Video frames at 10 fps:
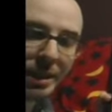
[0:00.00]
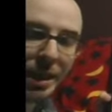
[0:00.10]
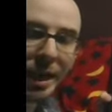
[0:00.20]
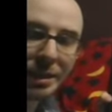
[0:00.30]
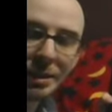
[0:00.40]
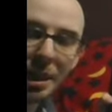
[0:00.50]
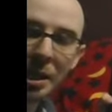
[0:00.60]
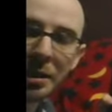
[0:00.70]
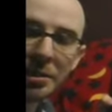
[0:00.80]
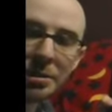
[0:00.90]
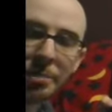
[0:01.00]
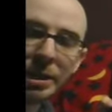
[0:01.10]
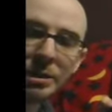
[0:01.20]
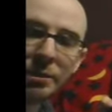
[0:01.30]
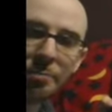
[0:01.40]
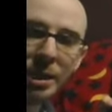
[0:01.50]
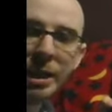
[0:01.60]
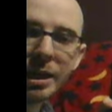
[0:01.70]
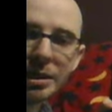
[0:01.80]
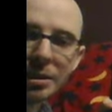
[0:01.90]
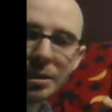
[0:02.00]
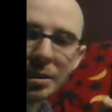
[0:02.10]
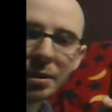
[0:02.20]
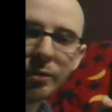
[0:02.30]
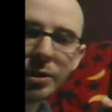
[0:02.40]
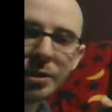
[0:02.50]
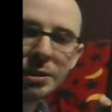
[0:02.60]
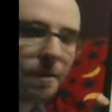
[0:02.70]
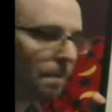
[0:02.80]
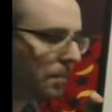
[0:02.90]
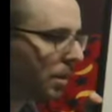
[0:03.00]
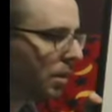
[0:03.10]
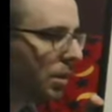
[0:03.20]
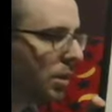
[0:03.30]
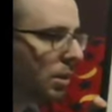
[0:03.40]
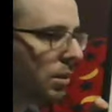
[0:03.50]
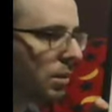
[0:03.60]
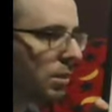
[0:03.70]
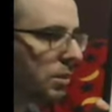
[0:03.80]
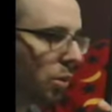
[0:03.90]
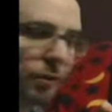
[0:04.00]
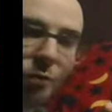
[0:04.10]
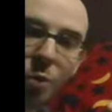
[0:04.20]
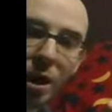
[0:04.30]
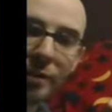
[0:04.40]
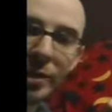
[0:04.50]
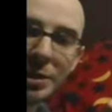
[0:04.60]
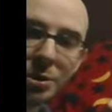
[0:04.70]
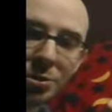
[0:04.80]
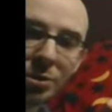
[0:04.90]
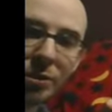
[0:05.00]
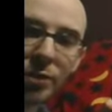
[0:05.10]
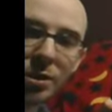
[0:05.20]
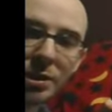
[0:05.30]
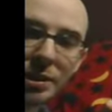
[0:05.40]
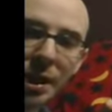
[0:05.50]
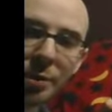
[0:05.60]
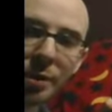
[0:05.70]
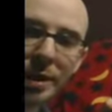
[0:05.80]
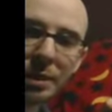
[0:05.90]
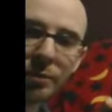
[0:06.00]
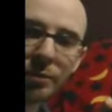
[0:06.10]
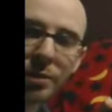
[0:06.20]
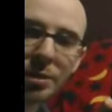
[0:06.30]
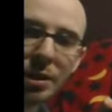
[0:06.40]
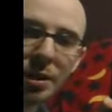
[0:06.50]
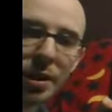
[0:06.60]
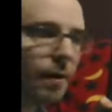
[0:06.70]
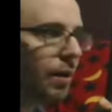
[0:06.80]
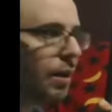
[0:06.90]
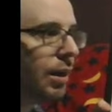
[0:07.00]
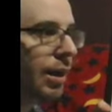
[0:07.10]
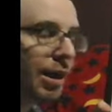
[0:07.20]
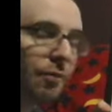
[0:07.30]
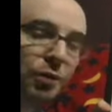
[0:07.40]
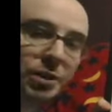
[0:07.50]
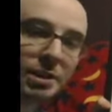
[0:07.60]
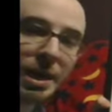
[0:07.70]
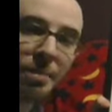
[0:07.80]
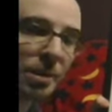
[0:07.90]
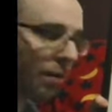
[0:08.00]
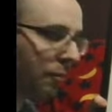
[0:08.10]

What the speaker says: can say that summation of Bn's converge. So if one of these two converges, the other one has to converge. If we do the same thing for